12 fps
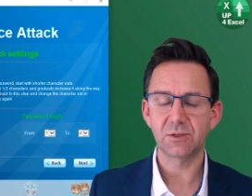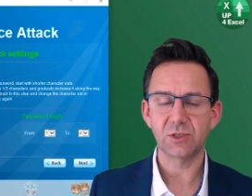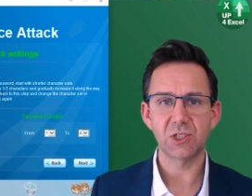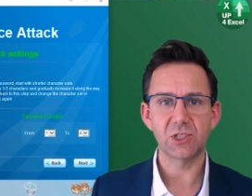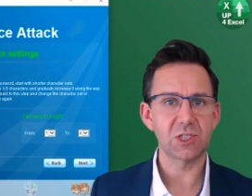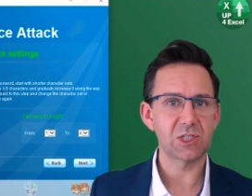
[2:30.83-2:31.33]

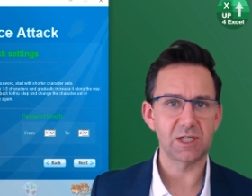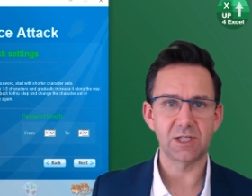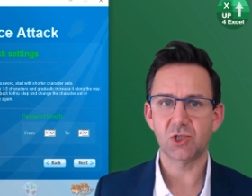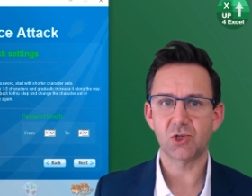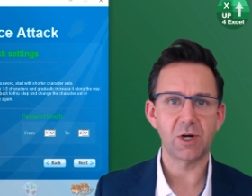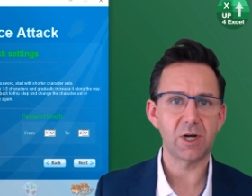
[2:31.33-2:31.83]
which is just going
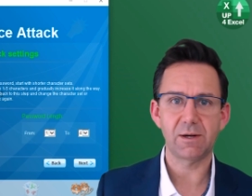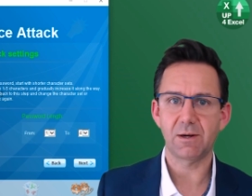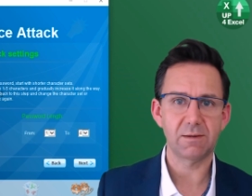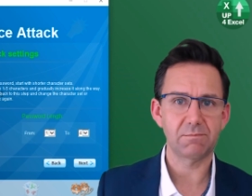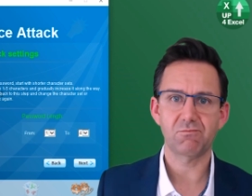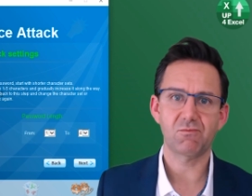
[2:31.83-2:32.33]
to try
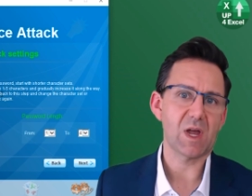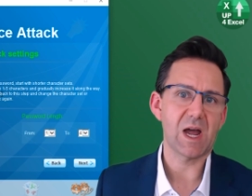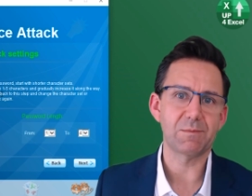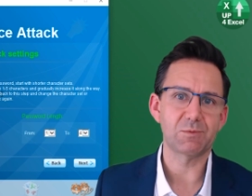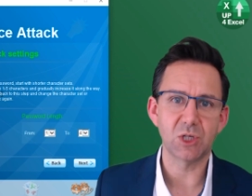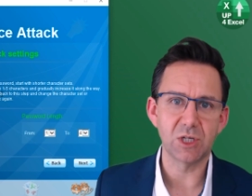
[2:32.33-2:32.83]
like
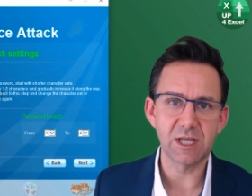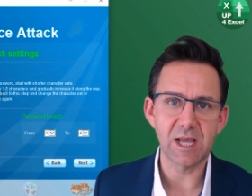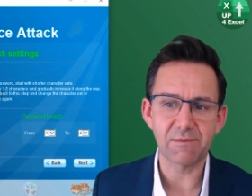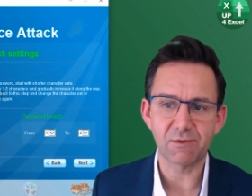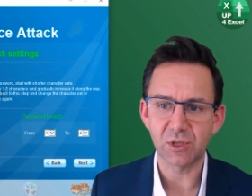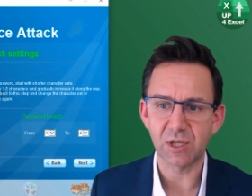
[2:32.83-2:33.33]
absolutely
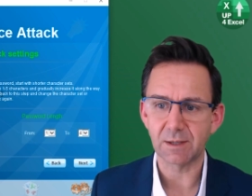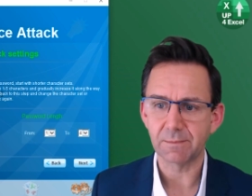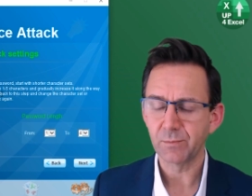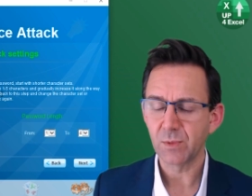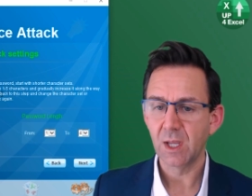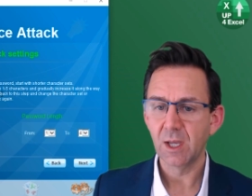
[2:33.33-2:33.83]
everything.
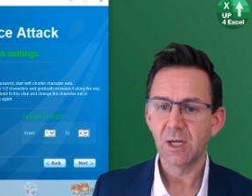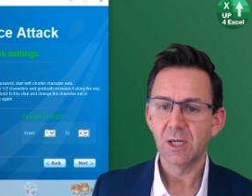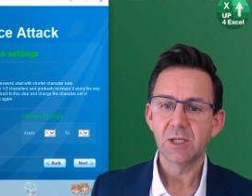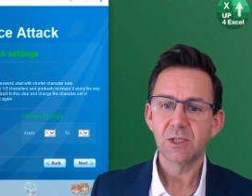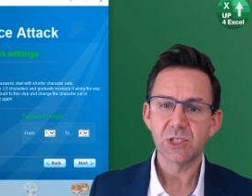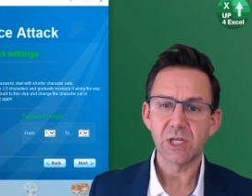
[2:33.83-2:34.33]

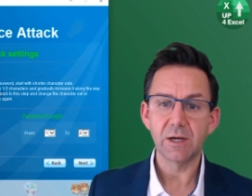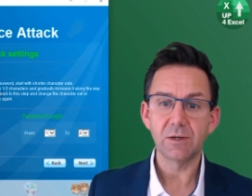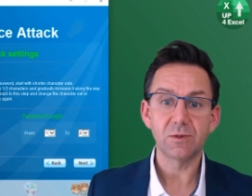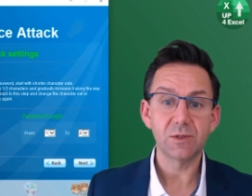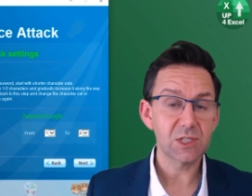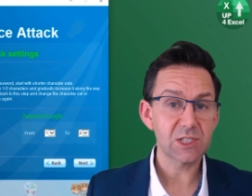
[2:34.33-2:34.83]

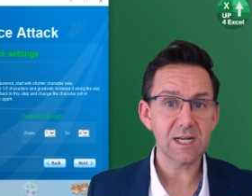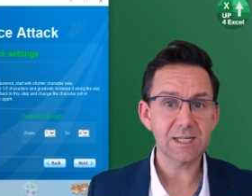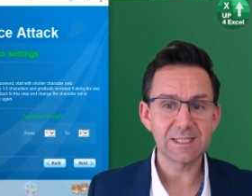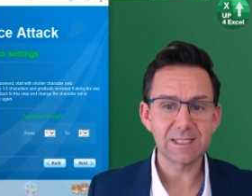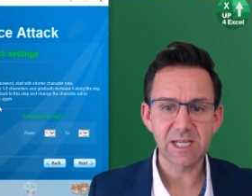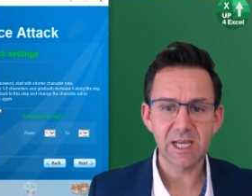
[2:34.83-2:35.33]
So the
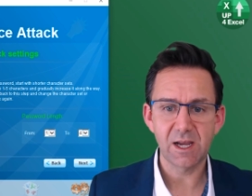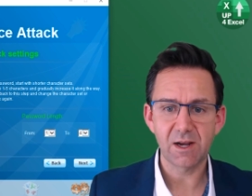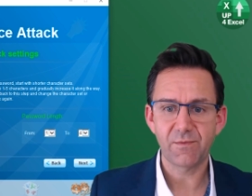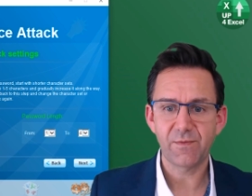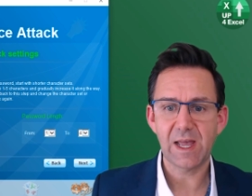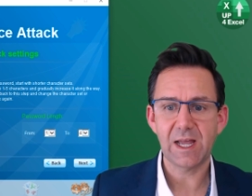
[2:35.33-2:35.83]
settings
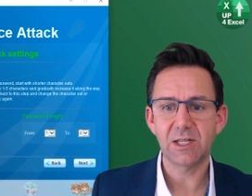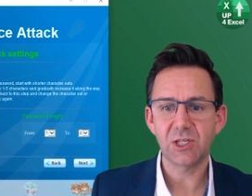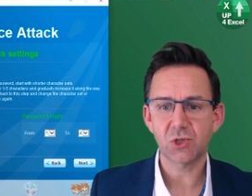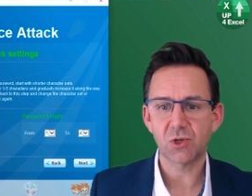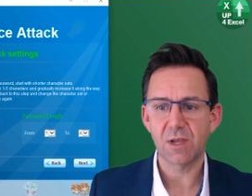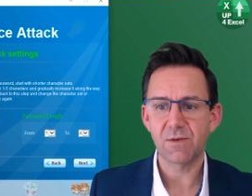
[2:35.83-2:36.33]
here, fairly
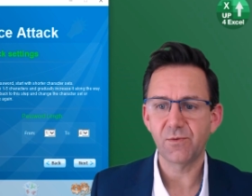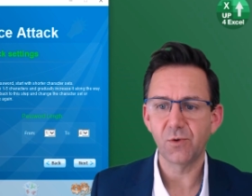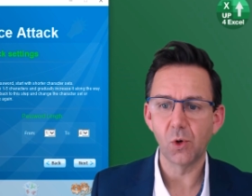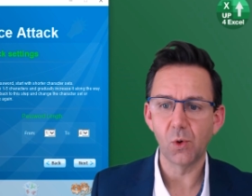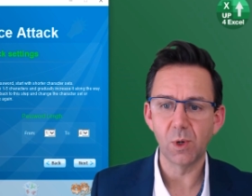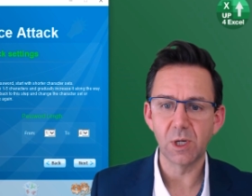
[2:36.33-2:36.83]

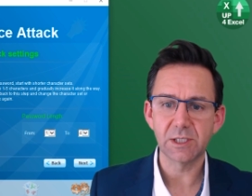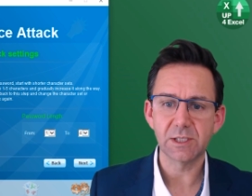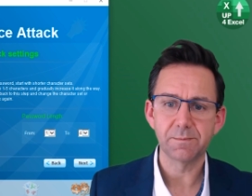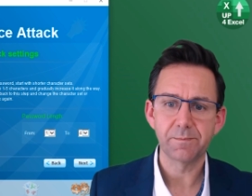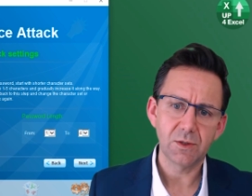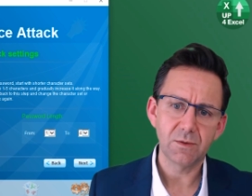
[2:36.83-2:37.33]
straightforward.
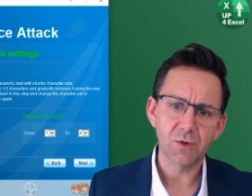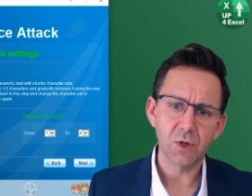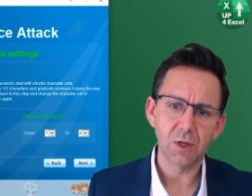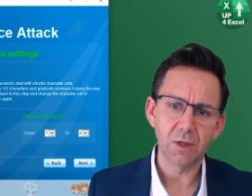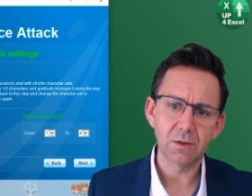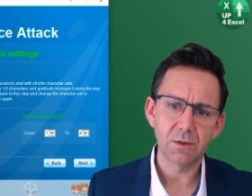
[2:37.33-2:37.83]
You've
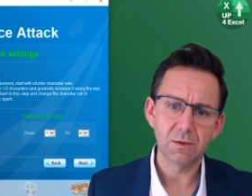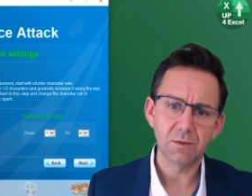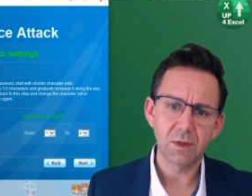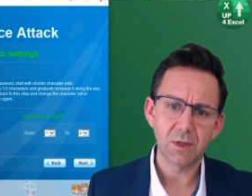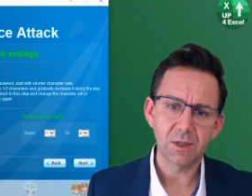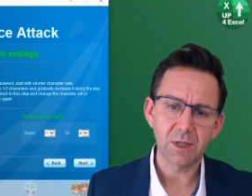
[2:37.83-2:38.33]
got
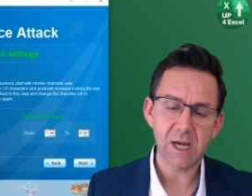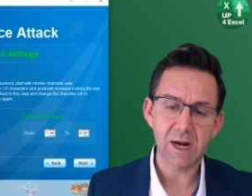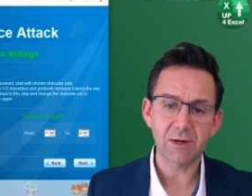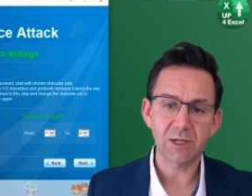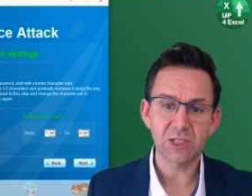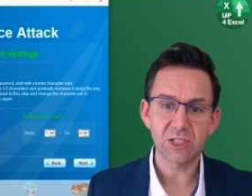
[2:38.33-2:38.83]
your
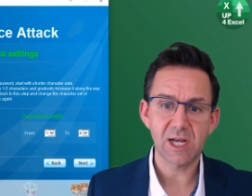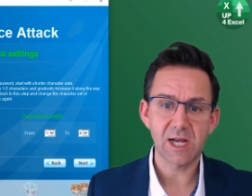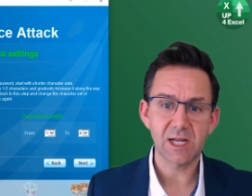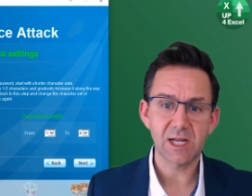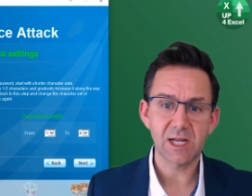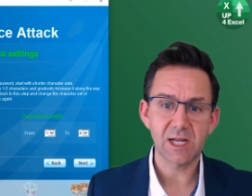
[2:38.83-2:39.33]
character
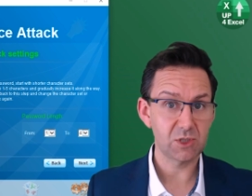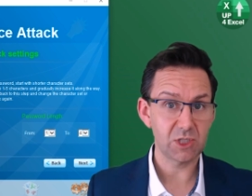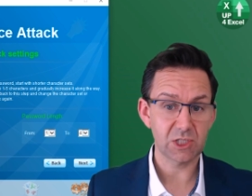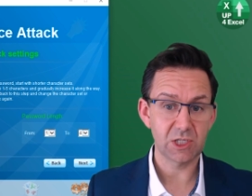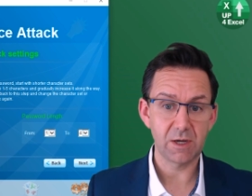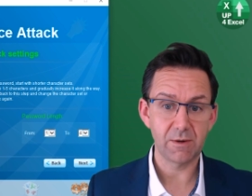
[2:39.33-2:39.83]
set, so
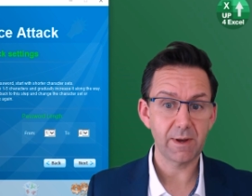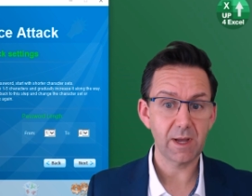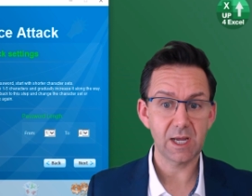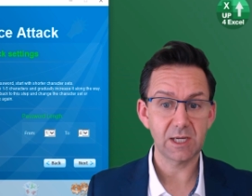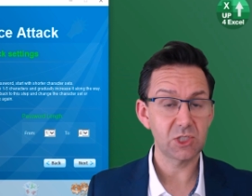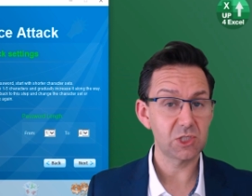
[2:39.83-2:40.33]
just
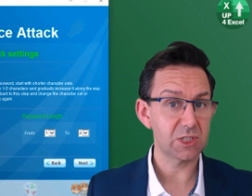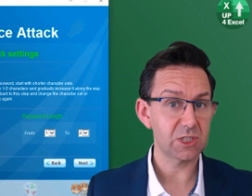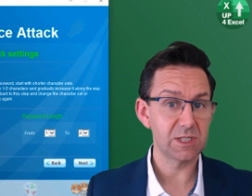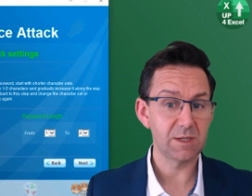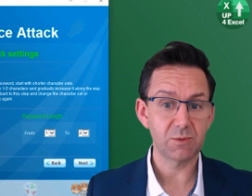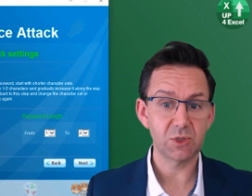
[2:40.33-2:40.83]
lowercase,
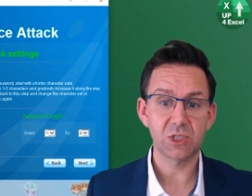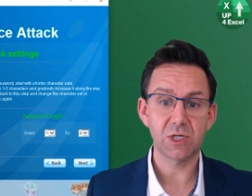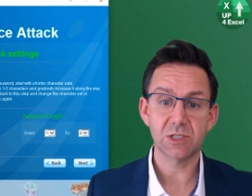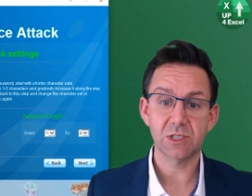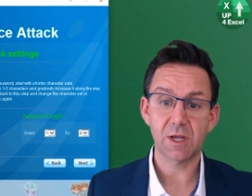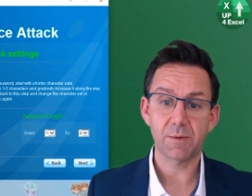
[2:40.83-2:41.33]
just numbers,
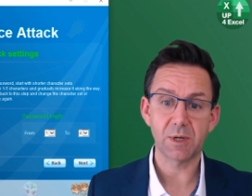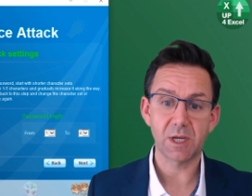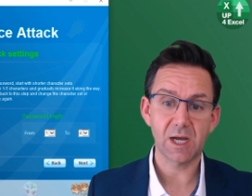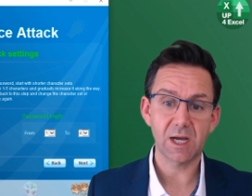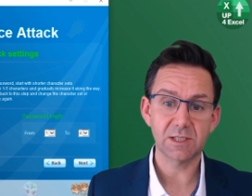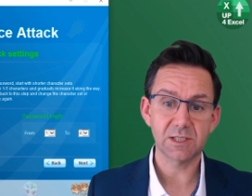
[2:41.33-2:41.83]
just upper
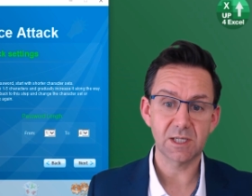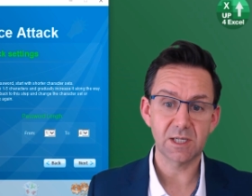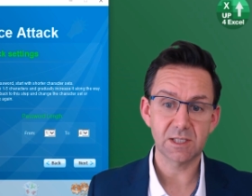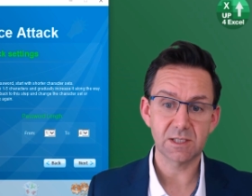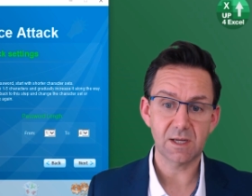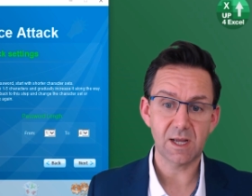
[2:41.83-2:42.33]

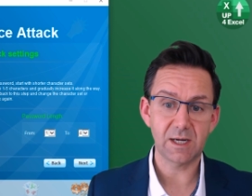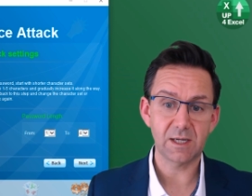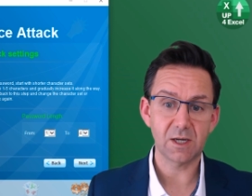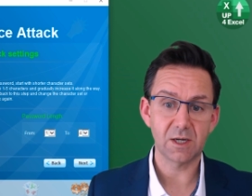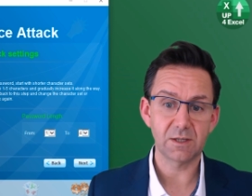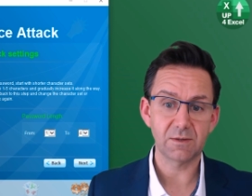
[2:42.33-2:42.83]
cases, any
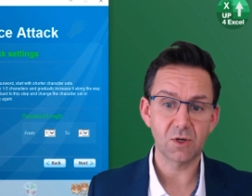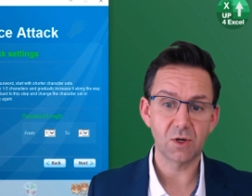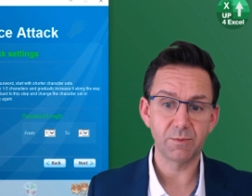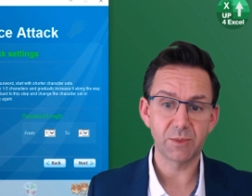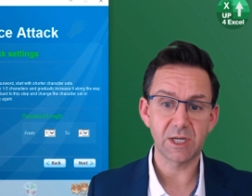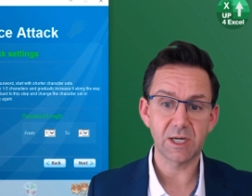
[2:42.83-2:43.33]
kind of
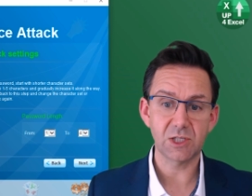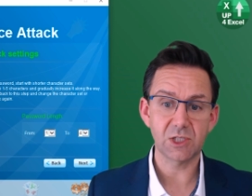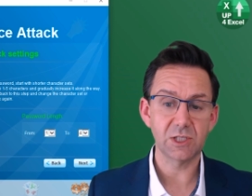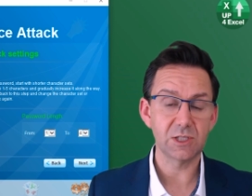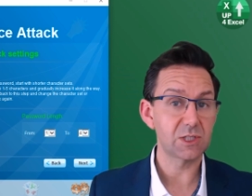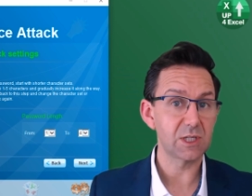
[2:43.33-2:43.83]

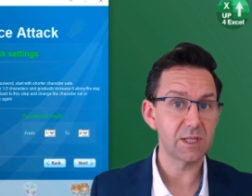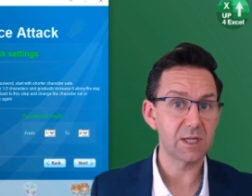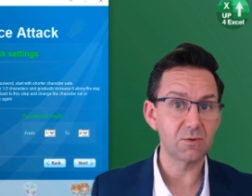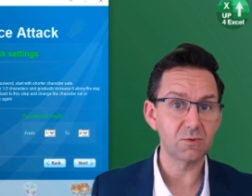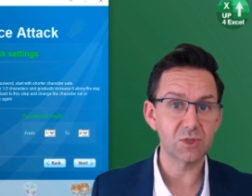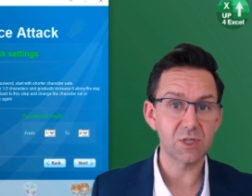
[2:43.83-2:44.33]
combinations, and
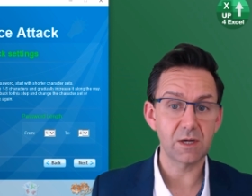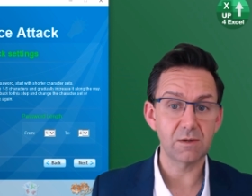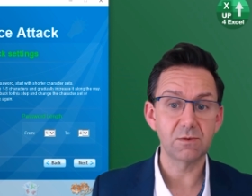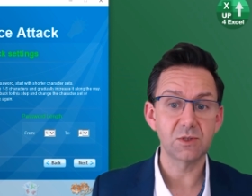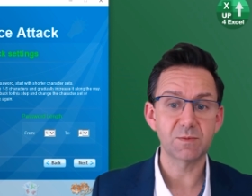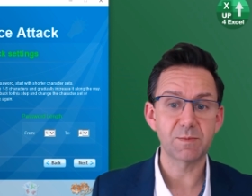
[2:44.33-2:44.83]
then also
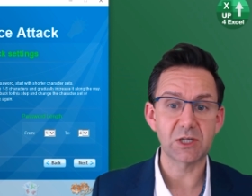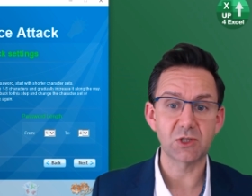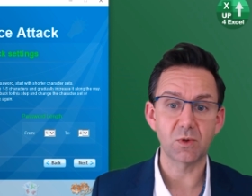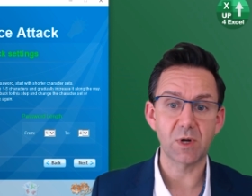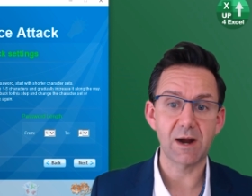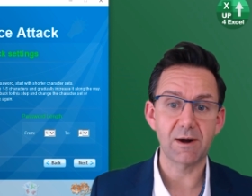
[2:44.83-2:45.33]

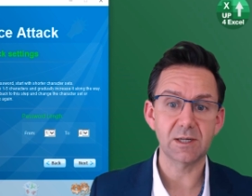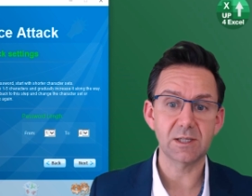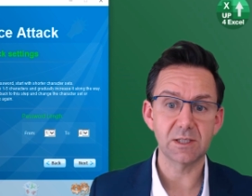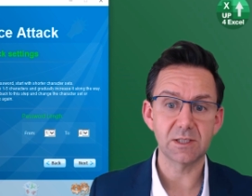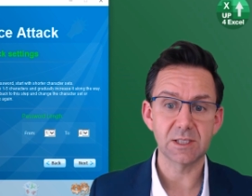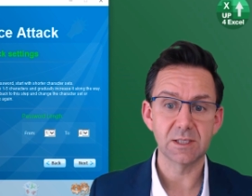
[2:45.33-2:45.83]
special
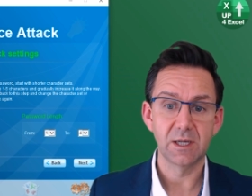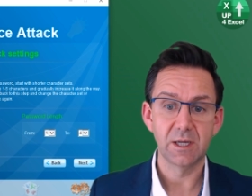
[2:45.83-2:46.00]
characters.